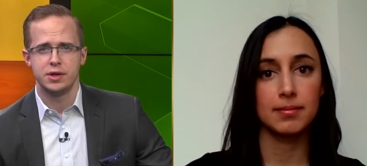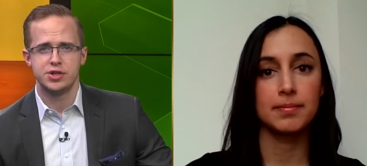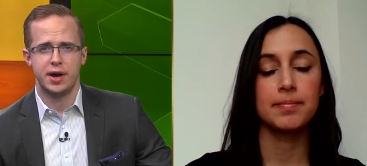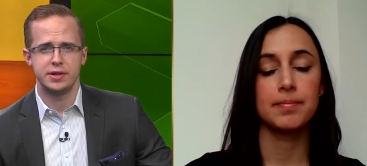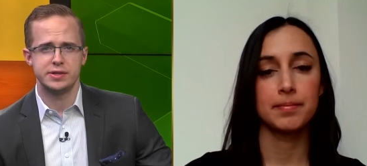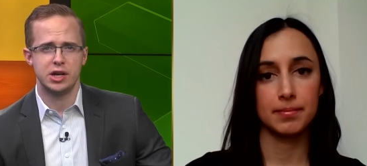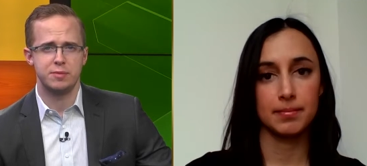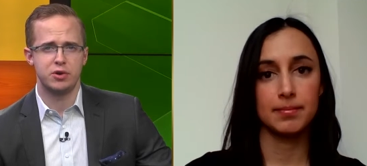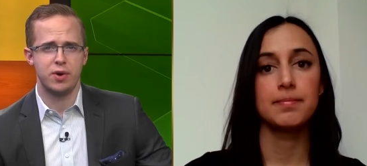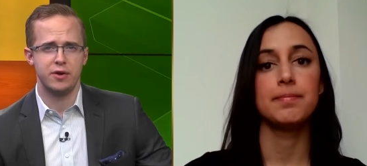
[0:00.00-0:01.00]
Speaker 1: China. It's not going to
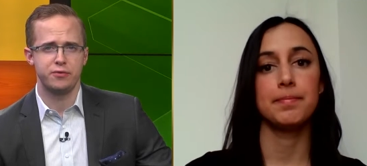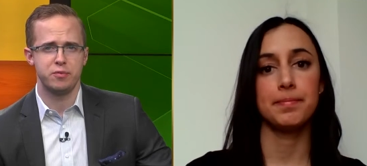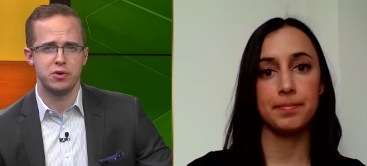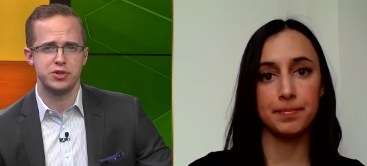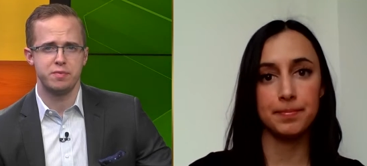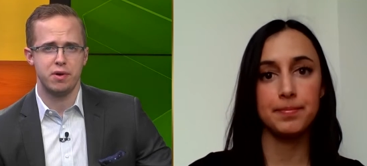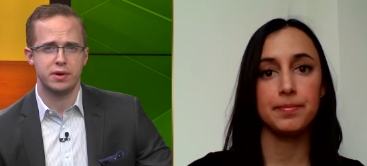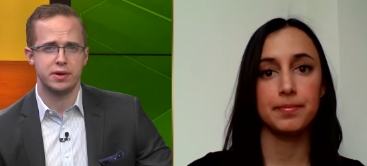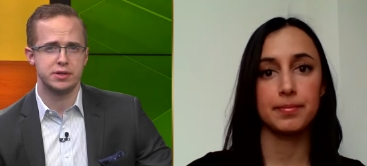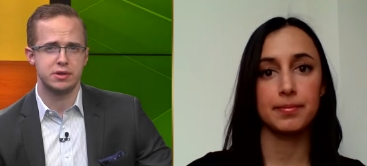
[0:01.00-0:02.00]
be great for emerging
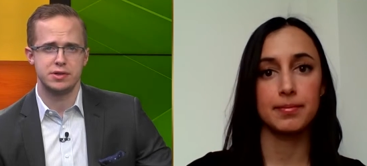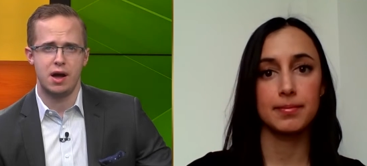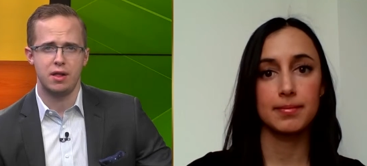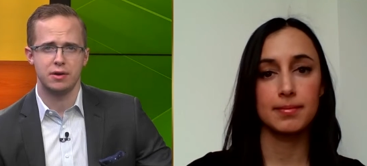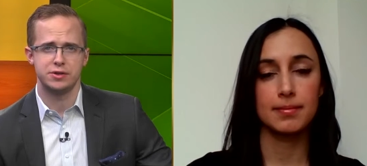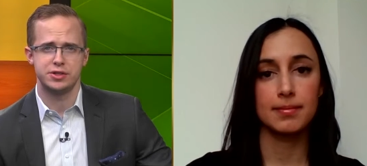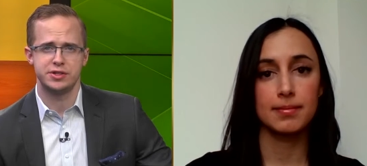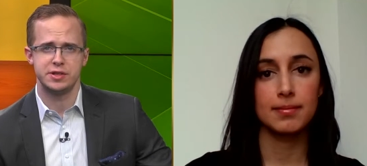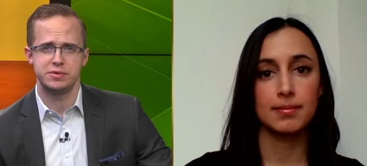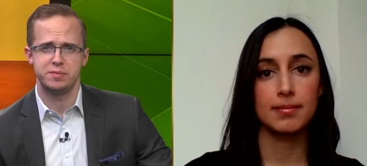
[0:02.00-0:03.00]
market because our dollar just
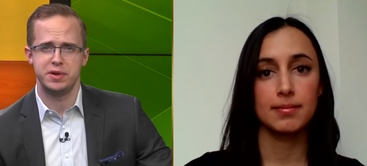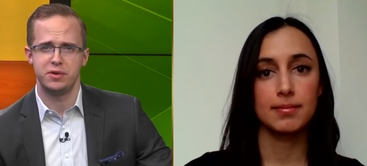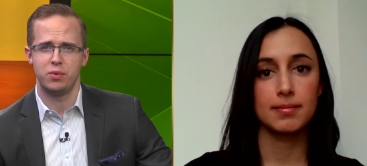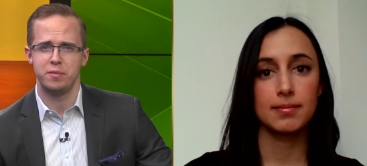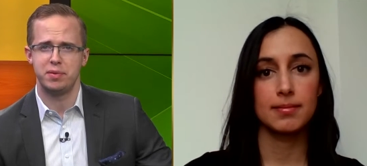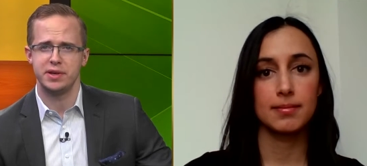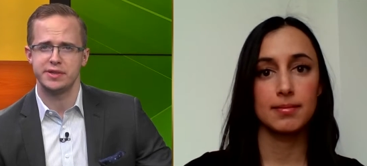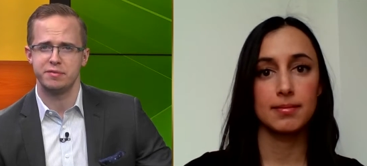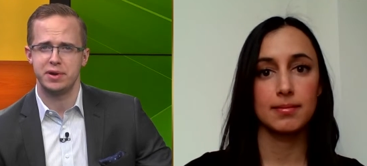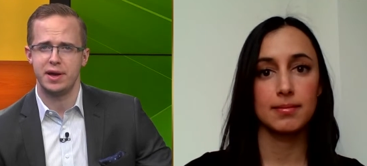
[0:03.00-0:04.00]
seems to be the one place
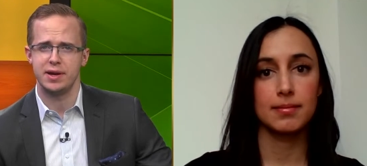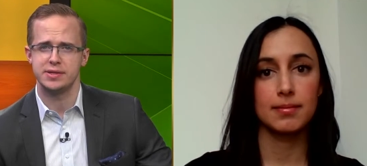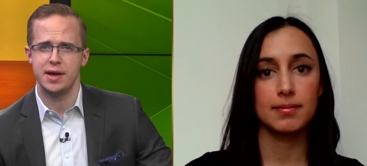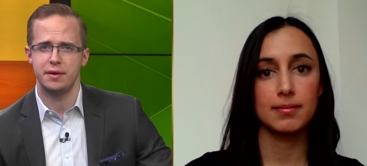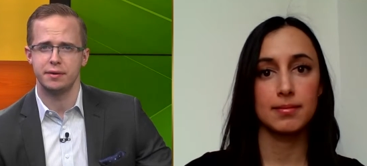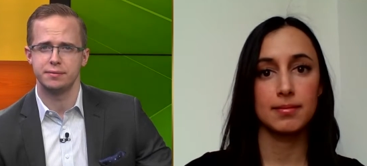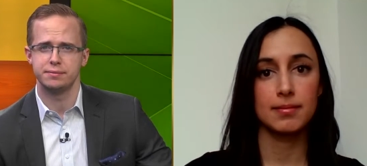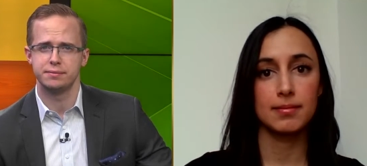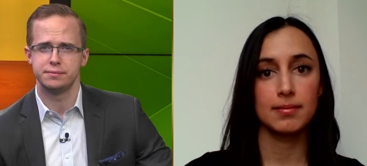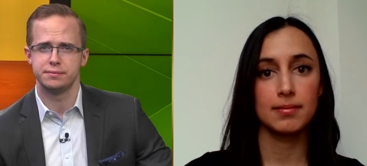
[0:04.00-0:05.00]
everybody hides out in.
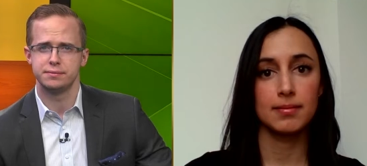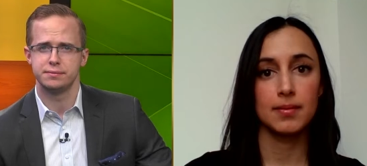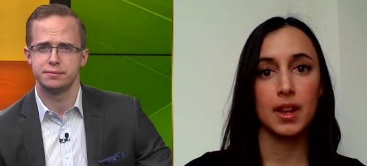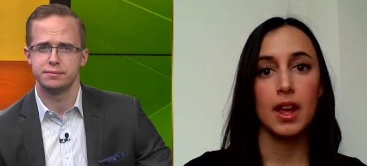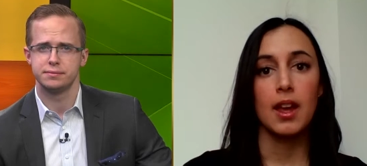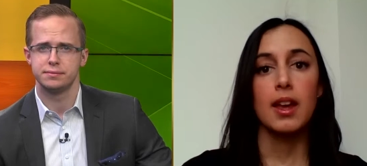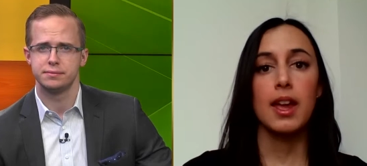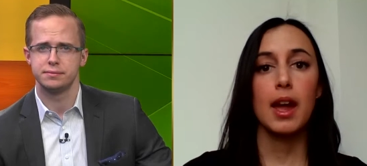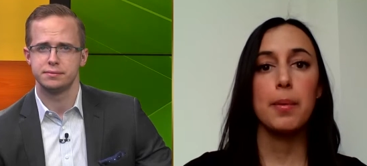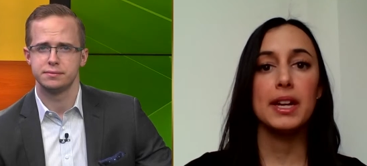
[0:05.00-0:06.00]

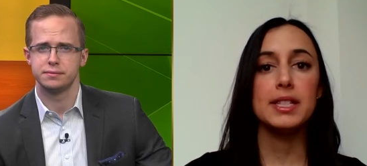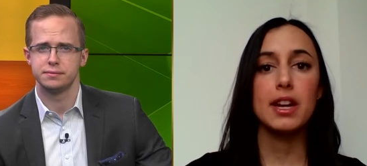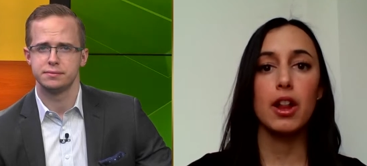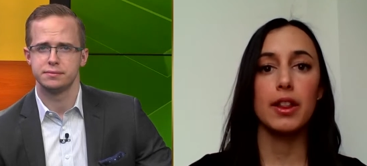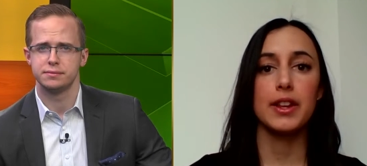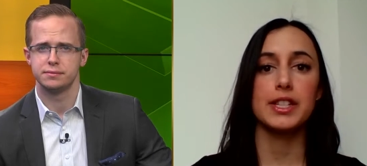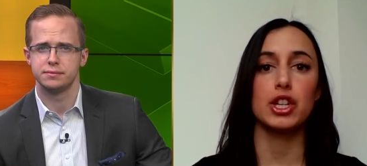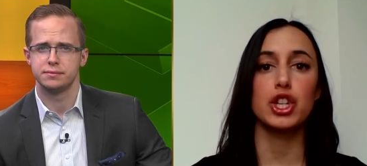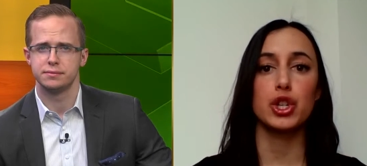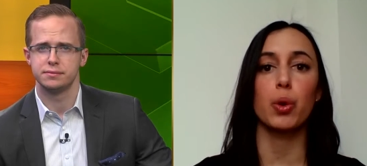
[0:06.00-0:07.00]
Speaker 2: Yeah, but I see all of these
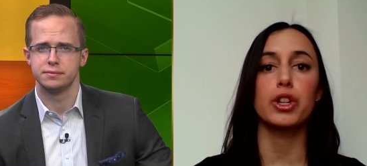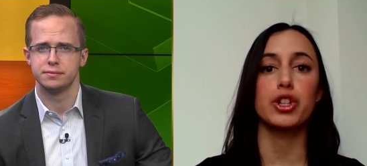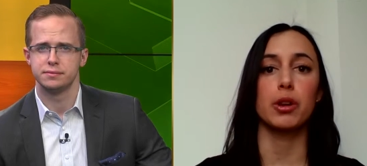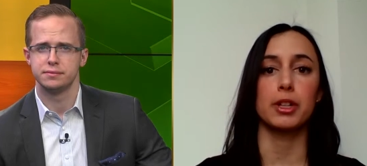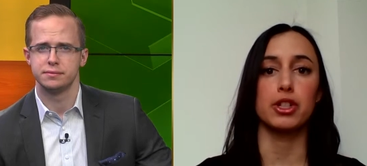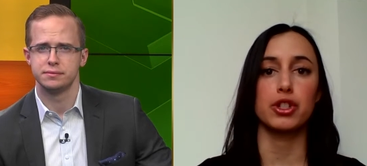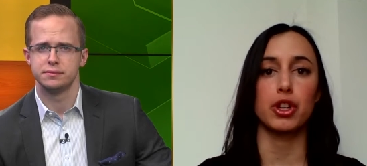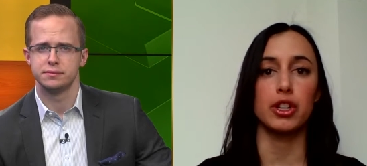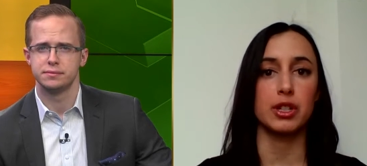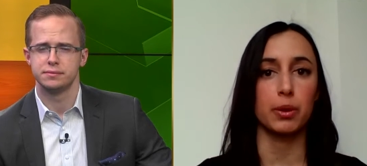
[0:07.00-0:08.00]
as short-term
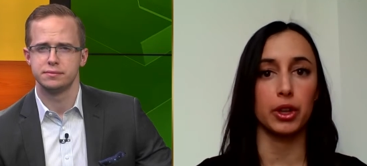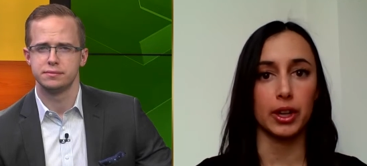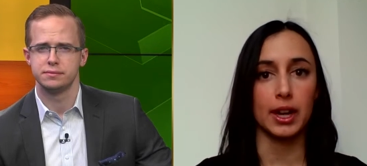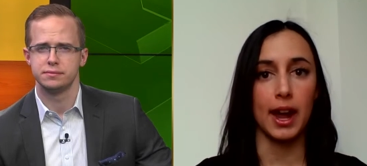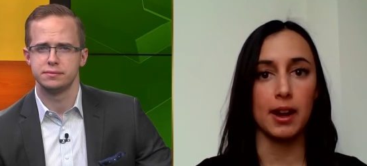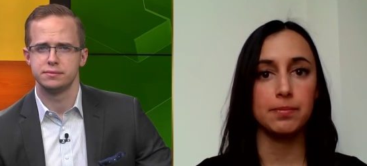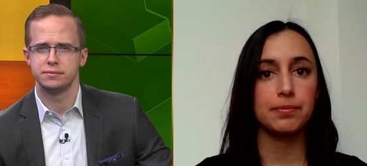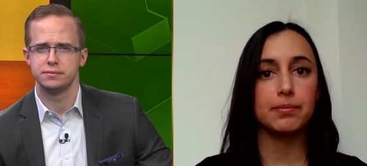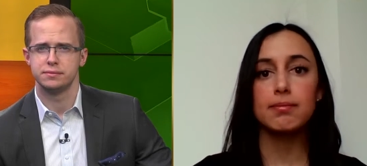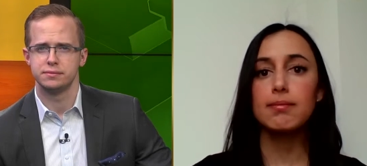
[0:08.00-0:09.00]
concerns that we're looking at.
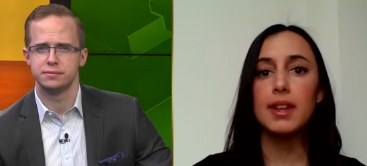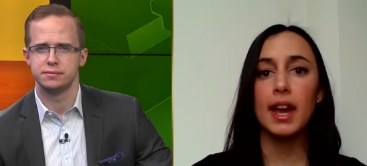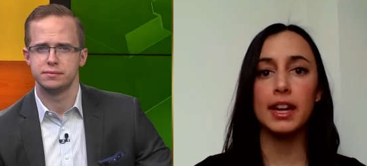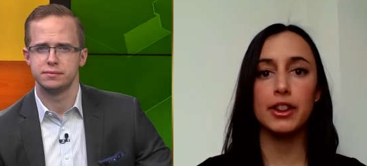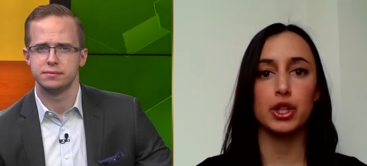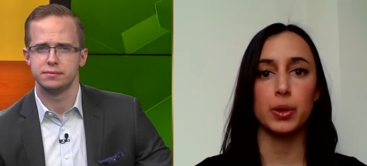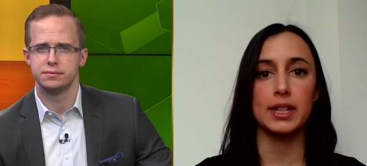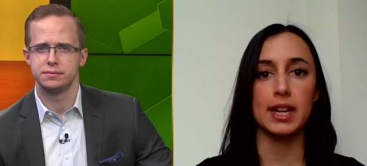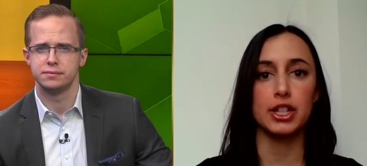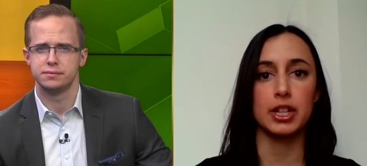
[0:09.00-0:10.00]
Any of the
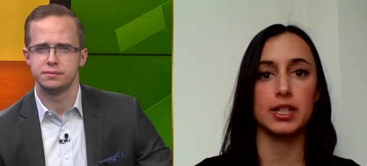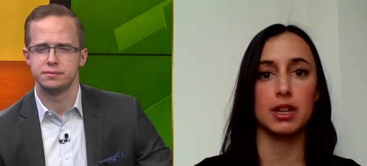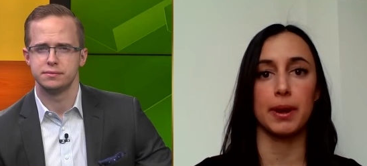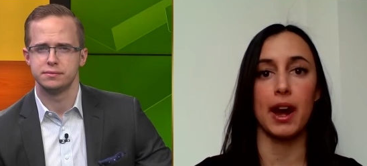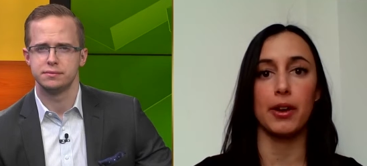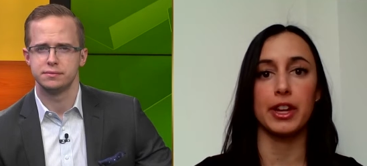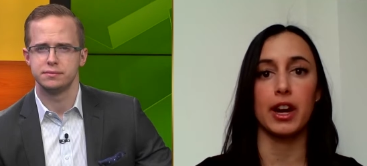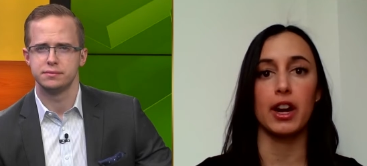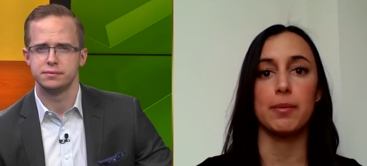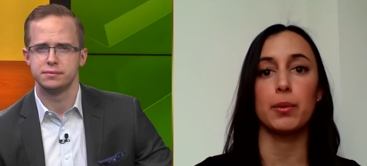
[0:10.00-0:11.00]
trade tensions that have been out there have